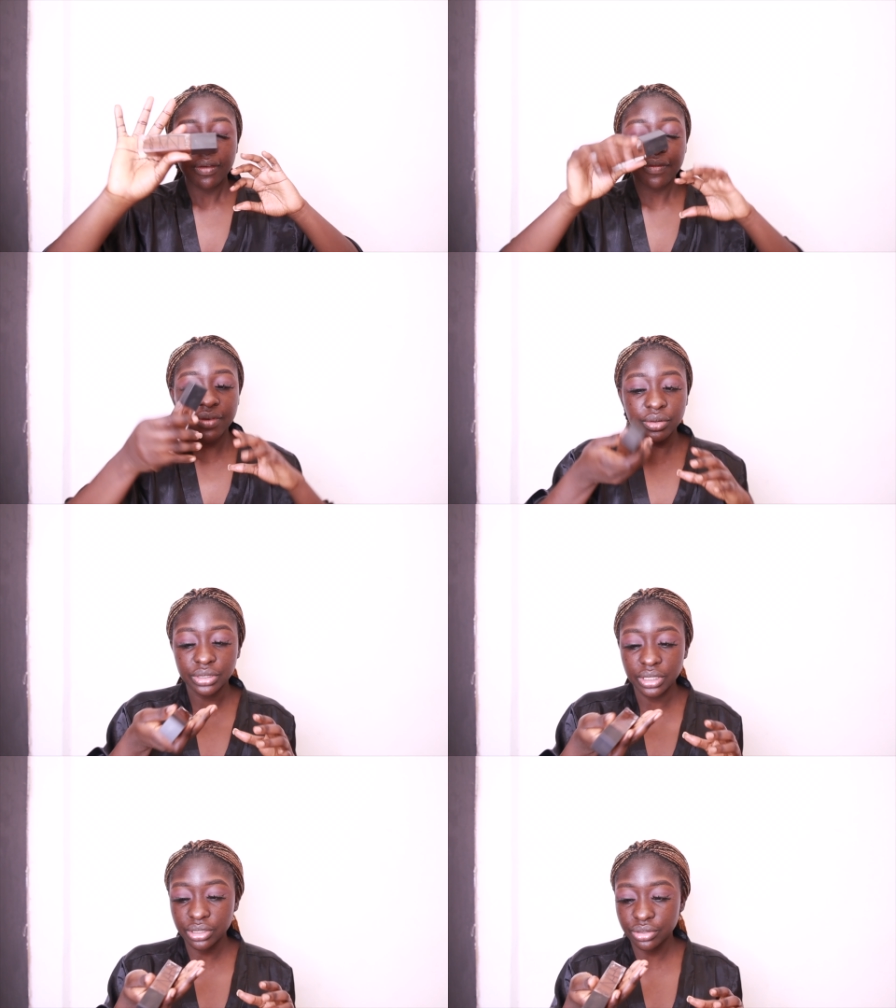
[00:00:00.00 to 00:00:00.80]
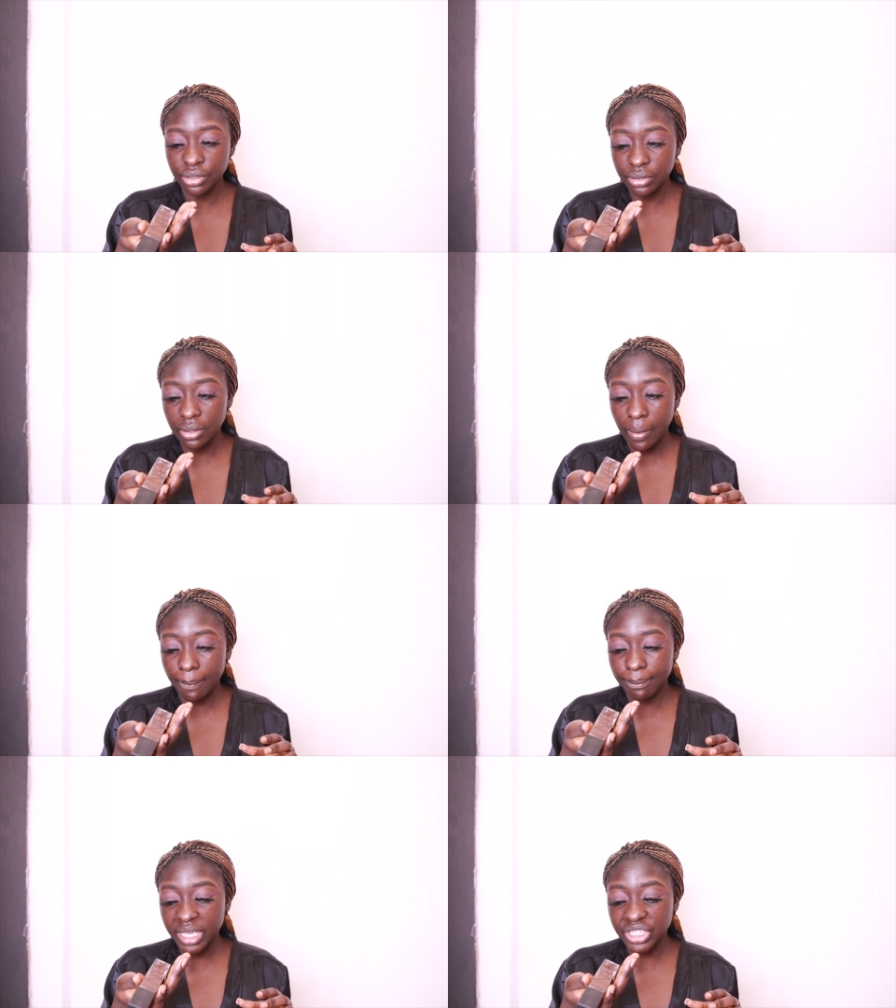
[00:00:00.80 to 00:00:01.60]
foundation.
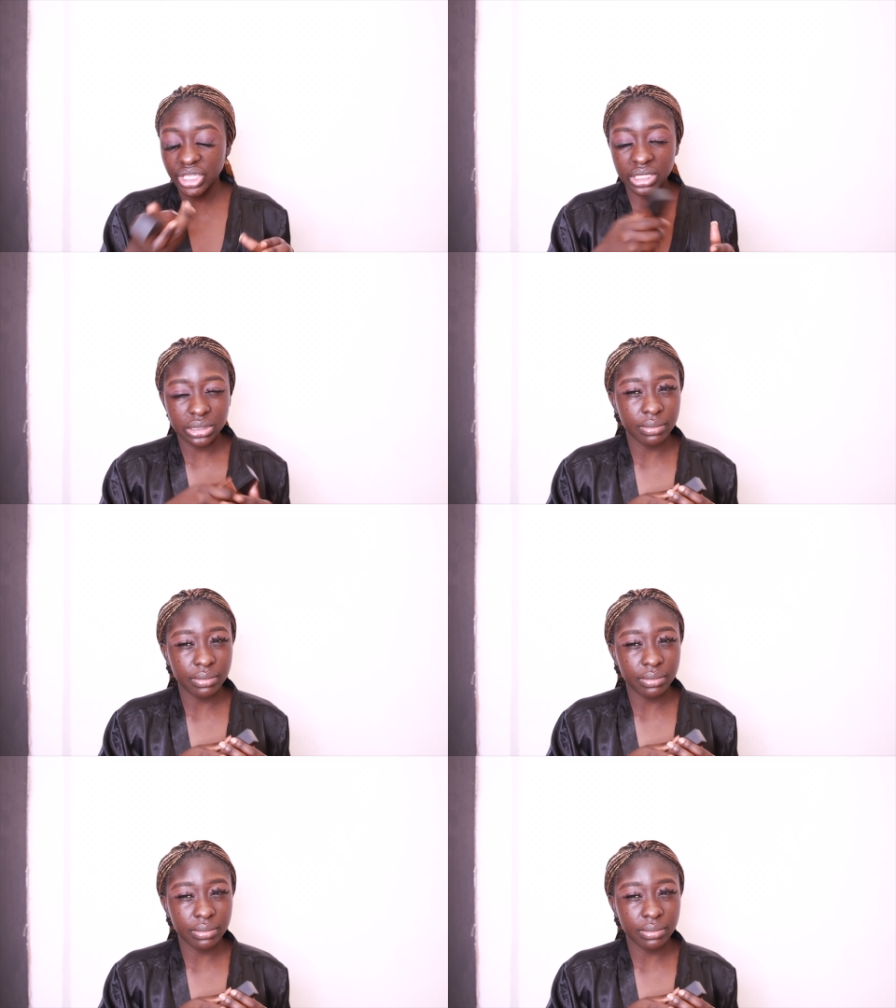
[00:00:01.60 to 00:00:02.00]
My shade is